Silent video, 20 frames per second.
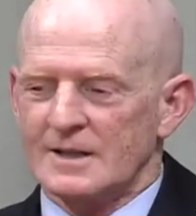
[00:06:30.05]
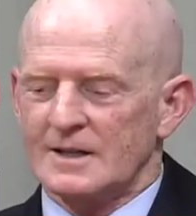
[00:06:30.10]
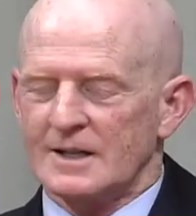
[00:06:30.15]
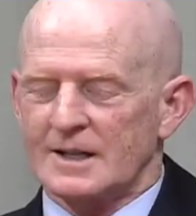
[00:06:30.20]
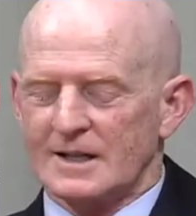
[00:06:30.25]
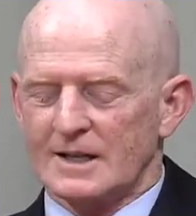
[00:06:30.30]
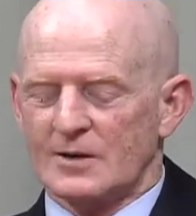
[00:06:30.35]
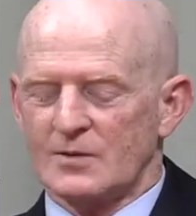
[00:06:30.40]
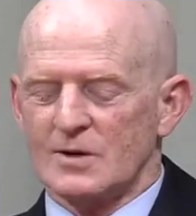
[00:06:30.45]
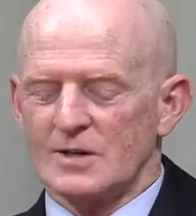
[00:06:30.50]

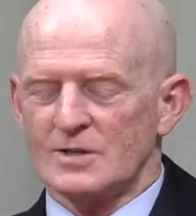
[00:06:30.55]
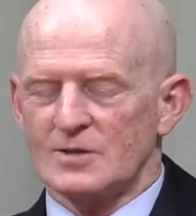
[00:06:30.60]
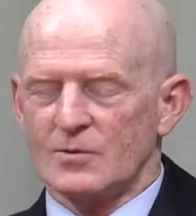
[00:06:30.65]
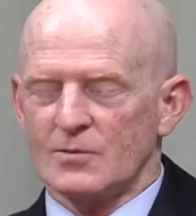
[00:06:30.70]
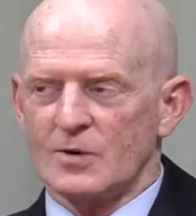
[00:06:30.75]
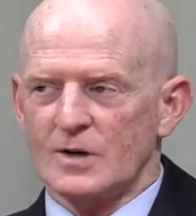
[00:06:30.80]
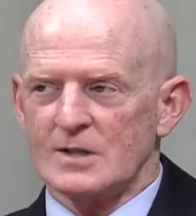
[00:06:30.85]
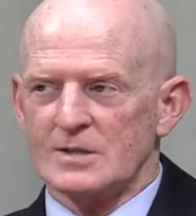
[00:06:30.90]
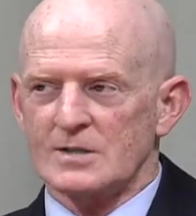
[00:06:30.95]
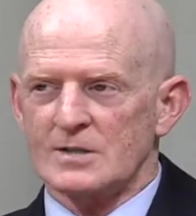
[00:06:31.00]
And the question
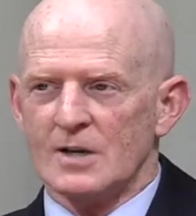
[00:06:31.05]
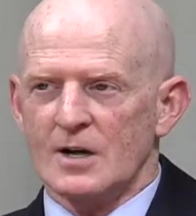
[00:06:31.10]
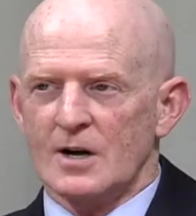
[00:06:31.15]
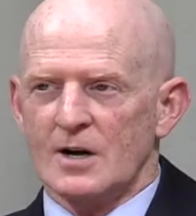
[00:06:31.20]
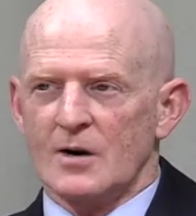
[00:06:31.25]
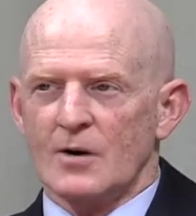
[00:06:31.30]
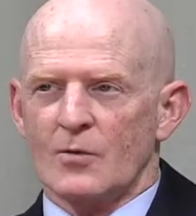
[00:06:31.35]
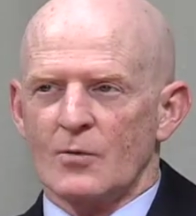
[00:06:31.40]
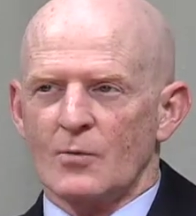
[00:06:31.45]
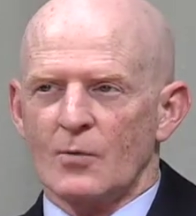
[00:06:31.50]
was,
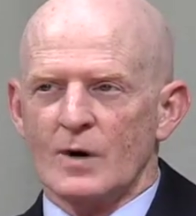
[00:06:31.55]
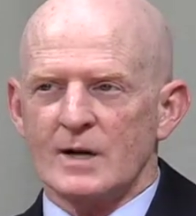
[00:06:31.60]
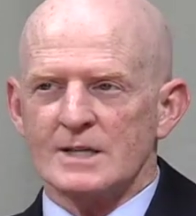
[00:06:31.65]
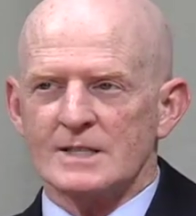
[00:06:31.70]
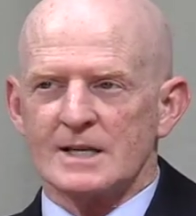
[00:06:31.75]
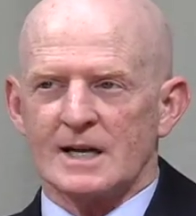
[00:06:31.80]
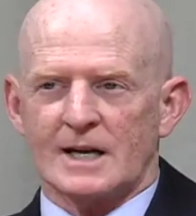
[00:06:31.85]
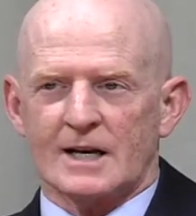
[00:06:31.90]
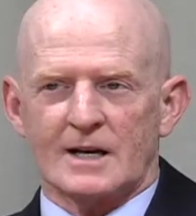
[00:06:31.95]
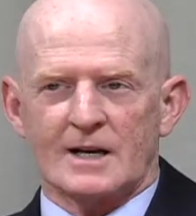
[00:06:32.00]
wait a
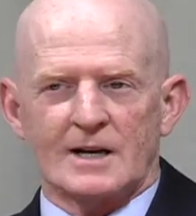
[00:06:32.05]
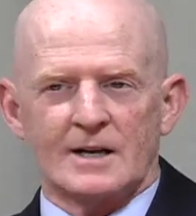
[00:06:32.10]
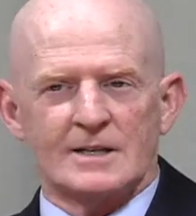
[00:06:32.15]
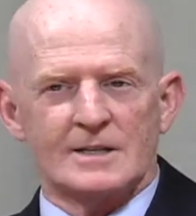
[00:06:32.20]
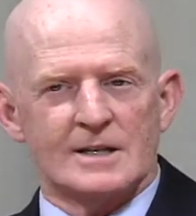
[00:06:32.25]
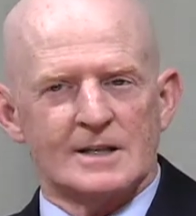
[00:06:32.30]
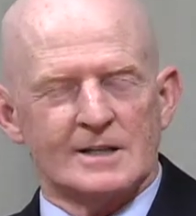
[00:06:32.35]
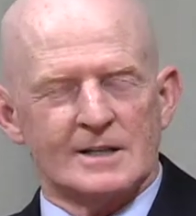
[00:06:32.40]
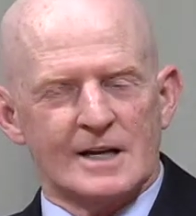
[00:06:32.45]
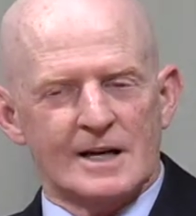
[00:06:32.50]
second,
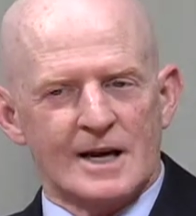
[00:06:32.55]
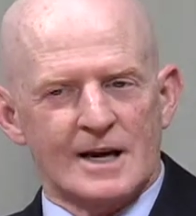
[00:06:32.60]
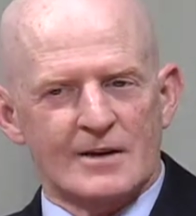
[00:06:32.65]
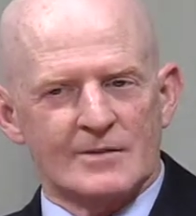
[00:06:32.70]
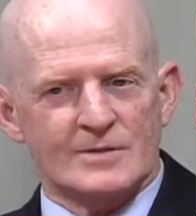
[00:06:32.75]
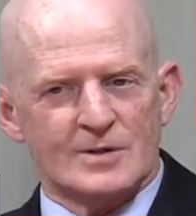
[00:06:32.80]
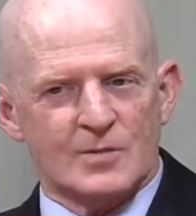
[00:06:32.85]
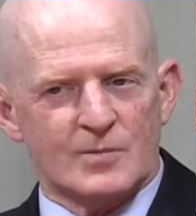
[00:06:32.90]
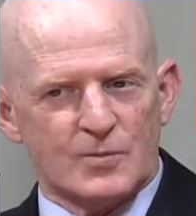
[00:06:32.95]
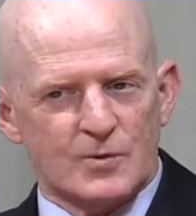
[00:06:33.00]
did they
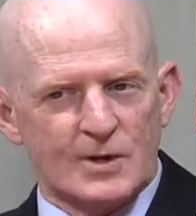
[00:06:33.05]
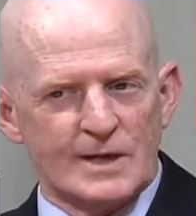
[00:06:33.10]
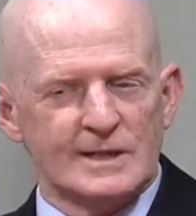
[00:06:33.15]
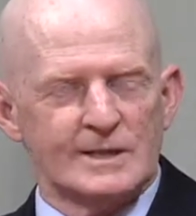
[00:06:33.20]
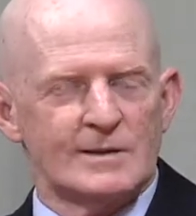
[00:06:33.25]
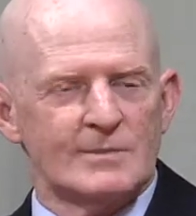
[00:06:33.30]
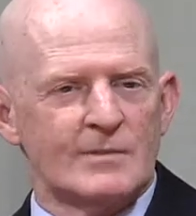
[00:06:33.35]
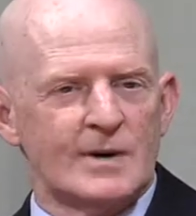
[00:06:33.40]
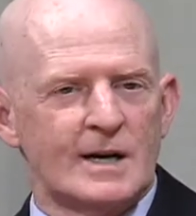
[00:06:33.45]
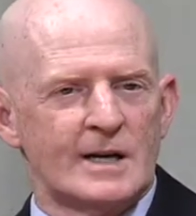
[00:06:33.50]
have to
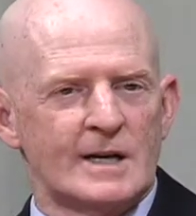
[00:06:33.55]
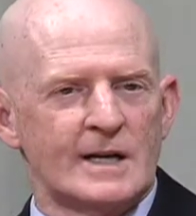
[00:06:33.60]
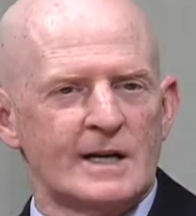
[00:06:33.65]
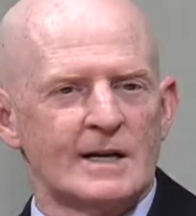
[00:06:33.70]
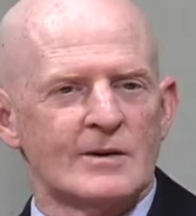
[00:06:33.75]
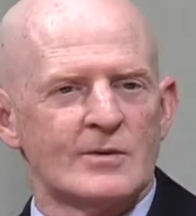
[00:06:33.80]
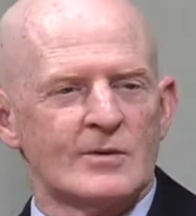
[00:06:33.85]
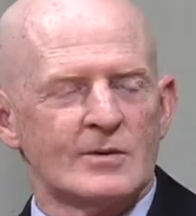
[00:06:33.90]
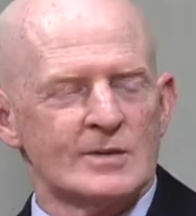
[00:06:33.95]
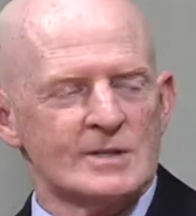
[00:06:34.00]
print the
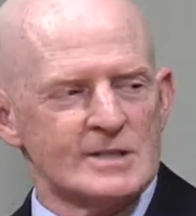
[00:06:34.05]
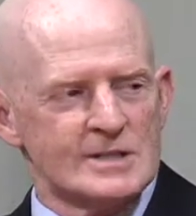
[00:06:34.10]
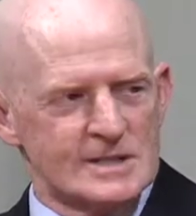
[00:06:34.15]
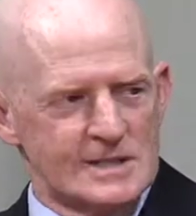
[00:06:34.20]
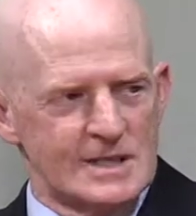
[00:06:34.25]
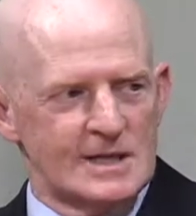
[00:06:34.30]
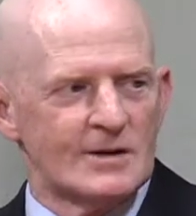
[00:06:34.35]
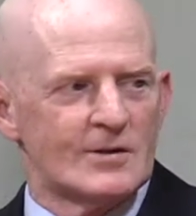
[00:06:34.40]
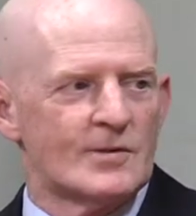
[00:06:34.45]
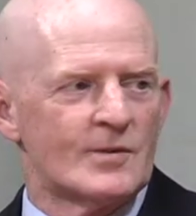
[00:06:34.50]
money or
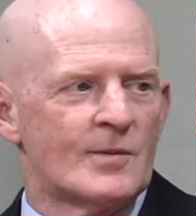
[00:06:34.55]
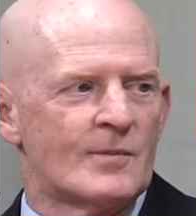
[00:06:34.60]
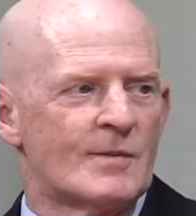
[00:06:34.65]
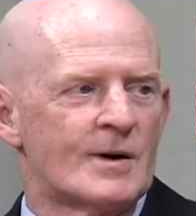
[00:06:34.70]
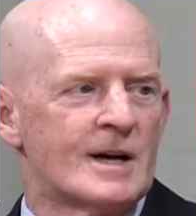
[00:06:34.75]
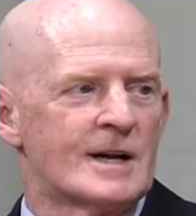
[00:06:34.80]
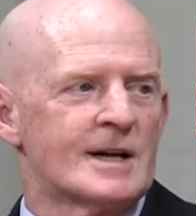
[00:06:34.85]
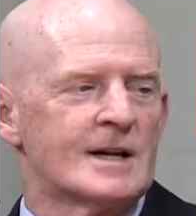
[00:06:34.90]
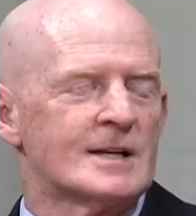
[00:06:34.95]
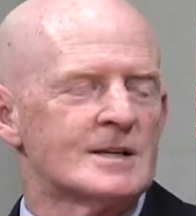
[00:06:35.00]
steal the
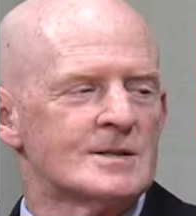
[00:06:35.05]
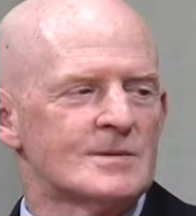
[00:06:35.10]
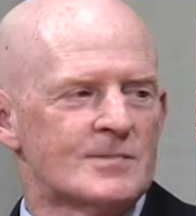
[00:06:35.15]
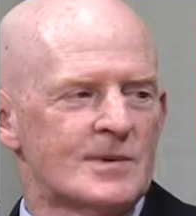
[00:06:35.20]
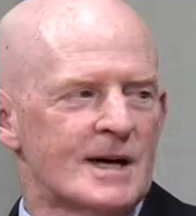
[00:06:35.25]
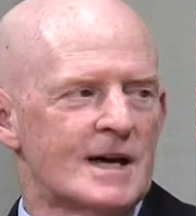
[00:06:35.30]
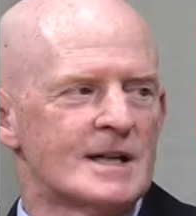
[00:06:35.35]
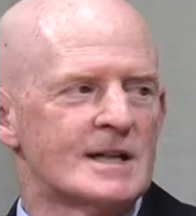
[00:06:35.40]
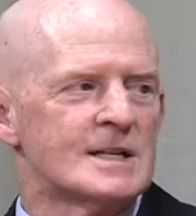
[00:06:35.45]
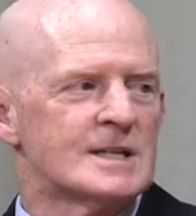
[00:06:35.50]
money to
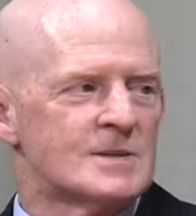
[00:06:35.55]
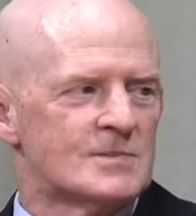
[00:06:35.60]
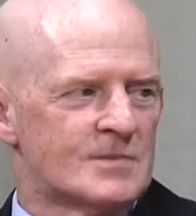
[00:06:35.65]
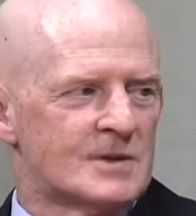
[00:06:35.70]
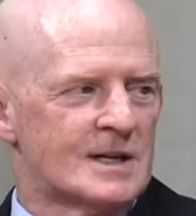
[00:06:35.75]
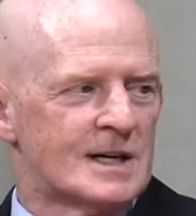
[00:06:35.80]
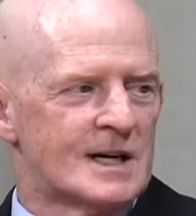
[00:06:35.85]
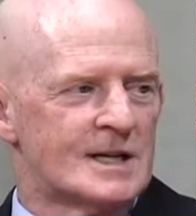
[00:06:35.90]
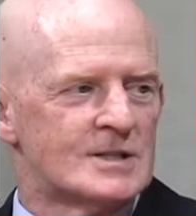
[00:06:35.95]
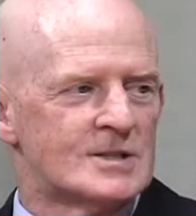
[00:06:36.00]
pay these
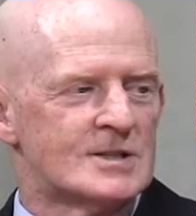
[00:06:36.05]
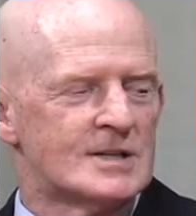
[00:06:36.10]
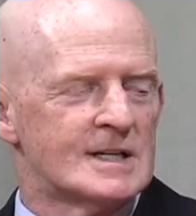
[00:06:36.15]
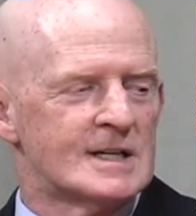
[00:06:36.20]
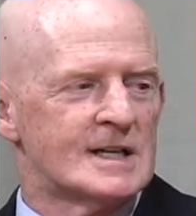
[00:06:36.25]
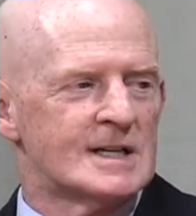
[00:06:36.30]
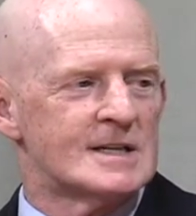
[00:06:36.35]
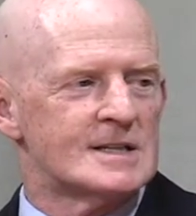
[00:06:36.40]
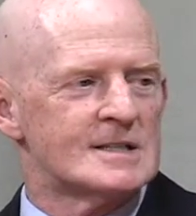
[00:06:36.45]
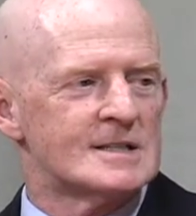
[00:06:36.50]

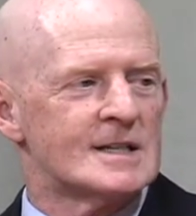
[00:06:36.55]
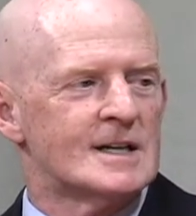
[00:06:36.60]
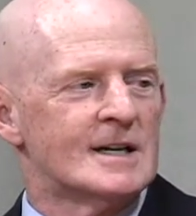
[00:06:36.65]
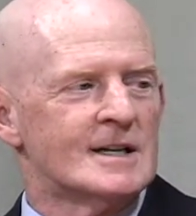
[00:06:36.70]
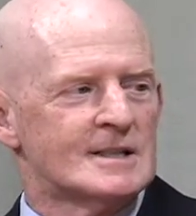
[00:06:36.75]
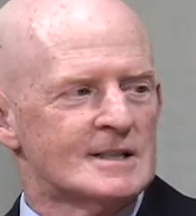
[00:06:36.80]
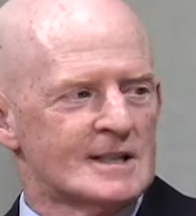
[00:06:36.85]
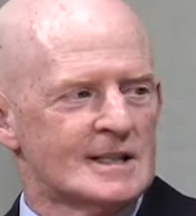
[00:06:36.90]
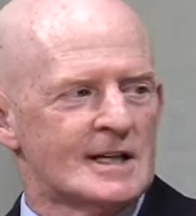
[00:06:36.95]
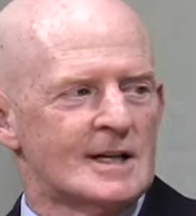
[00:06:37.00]
PhDs
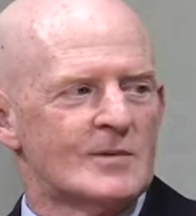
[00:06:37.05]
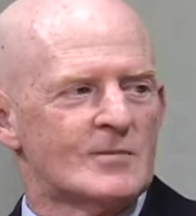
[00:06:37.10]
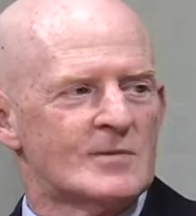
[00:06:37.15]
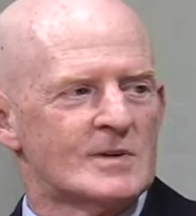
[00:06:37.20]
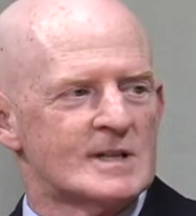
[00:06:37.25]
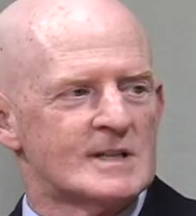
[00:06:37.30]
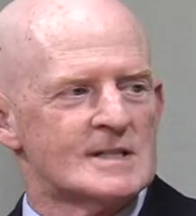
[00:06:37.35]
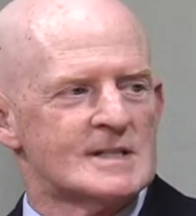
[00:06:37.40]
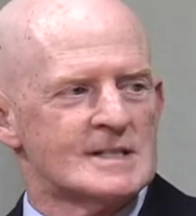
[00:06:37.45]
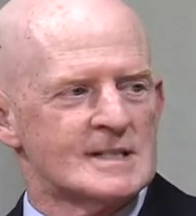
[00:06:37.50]
to keep
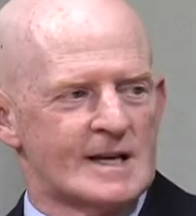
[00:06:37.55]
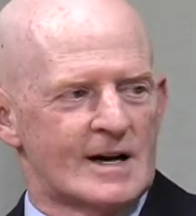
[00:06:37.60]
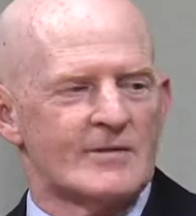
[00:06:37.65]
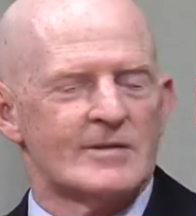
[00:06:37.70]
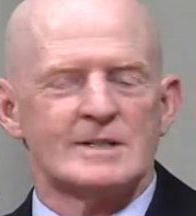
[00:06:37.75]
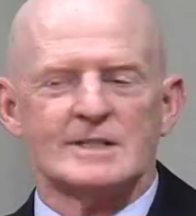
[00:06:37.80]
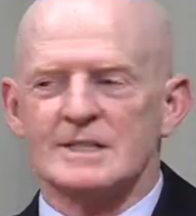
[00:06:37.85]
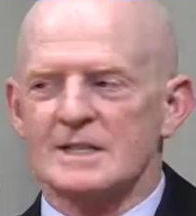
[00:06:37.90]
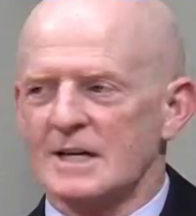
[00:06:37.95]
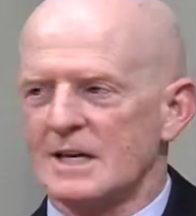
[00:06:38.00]
these
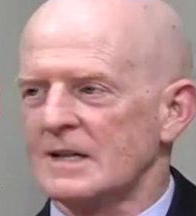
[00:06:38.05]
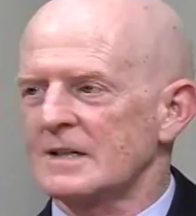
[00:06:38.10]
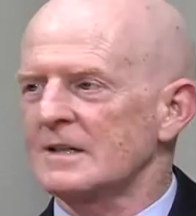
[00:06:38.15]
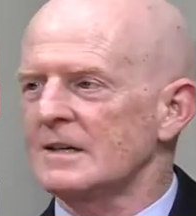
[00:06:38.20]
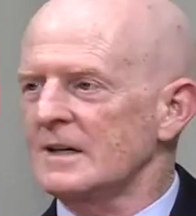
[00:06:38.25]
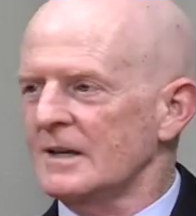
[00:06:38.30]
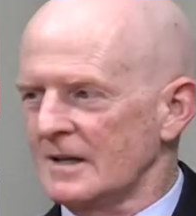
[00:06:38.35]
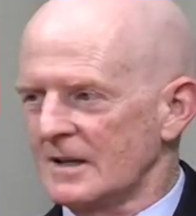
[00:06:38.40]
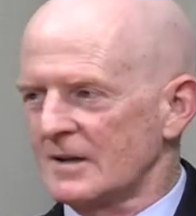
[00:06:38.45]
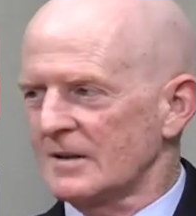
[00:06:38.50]

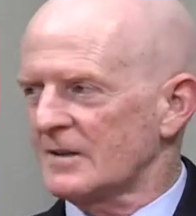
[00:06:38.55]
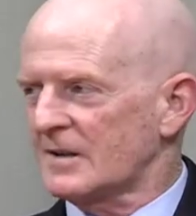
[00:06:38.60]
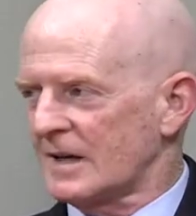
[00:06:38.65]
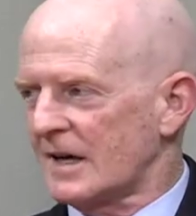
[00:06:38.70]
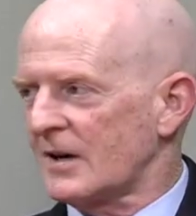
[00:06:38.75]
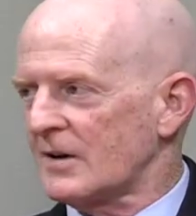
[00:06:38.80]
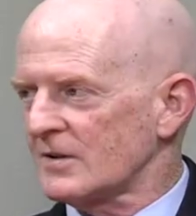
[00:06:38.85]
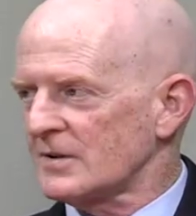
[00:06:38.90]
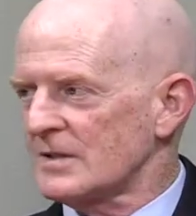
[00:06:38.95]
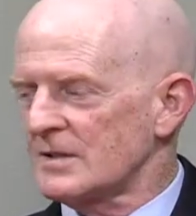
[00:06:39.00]

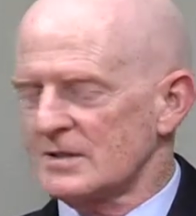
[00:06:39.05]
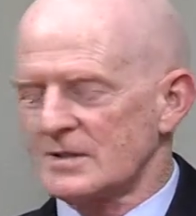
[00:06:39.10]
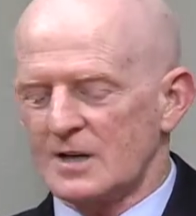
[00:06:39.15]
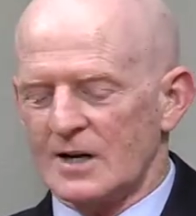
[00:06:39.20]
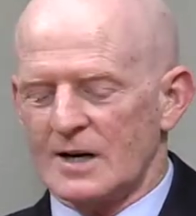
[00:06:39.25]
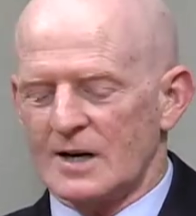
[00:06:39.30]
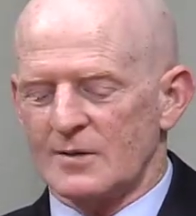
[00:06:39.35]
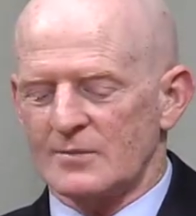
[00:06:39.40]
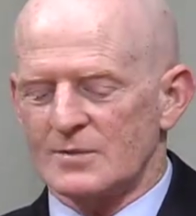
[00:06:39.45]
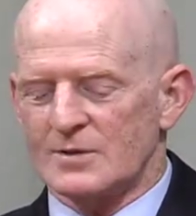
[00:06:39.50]
17,000
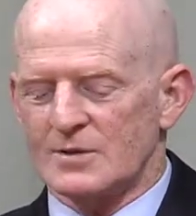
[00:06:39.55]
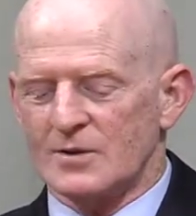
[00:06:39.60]
jobs?